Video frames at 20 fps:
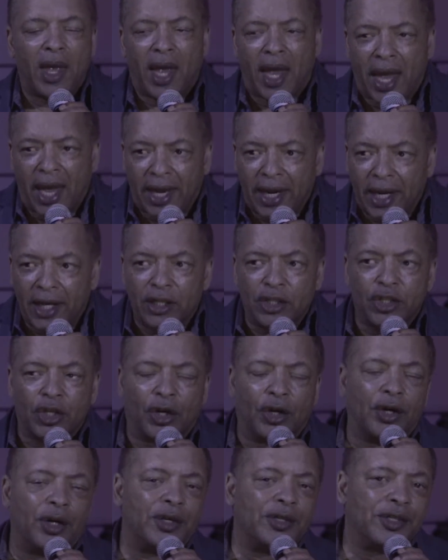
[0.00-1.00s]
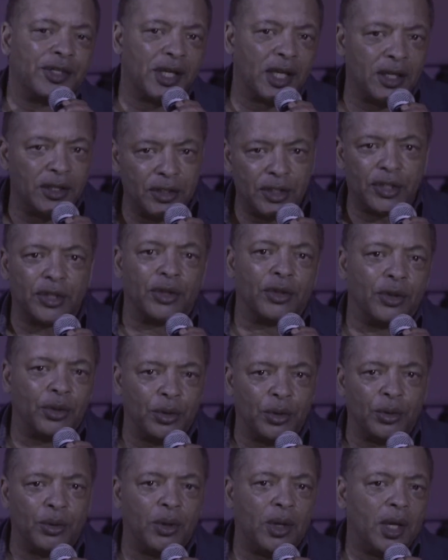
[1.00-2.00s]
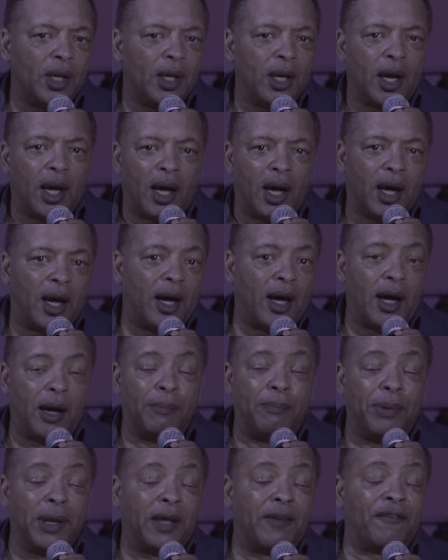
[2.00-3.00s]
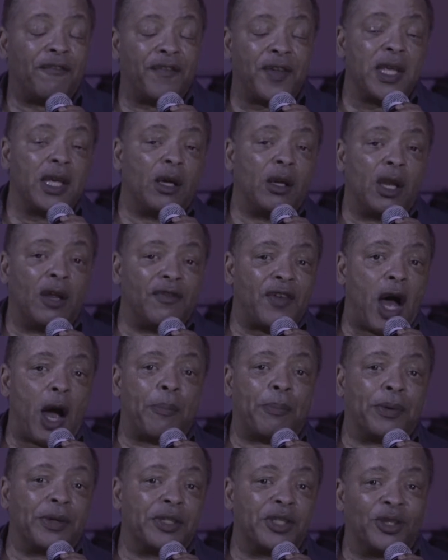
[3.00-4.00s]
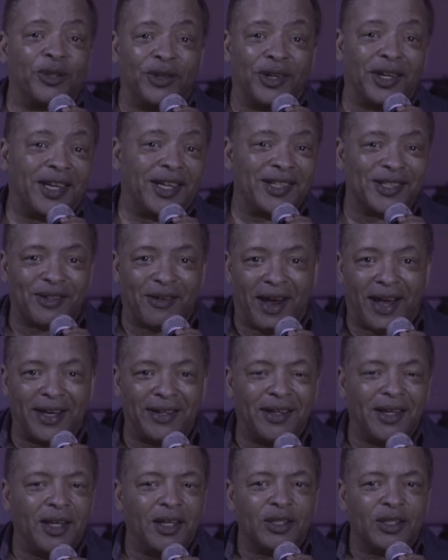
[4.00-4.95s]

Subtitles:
and it turns into a big field of opportunities, right?